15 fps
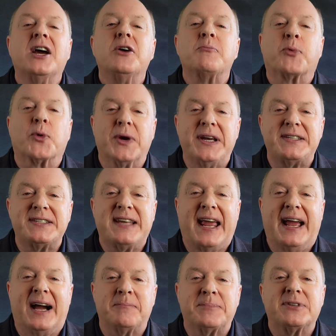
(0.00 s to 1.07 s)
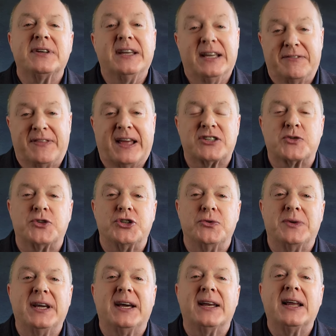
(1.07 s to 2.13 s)
pre-stamped, if that's what you
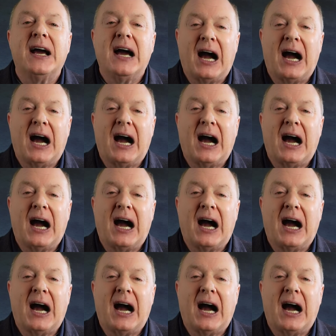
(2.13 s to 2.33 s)
did,